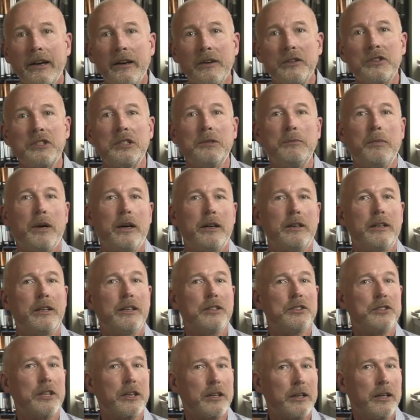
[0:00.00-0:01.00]
Here's some
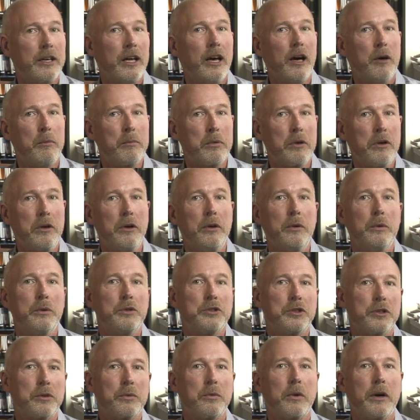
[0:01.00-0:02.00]
ideas that could help you
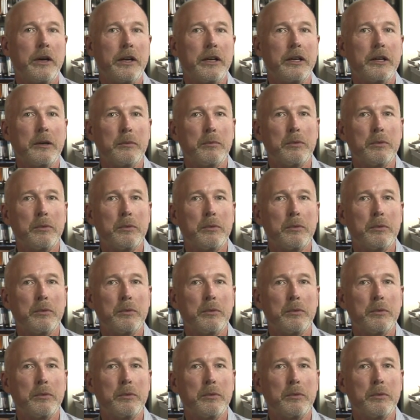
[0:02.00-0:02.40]
as you're writing a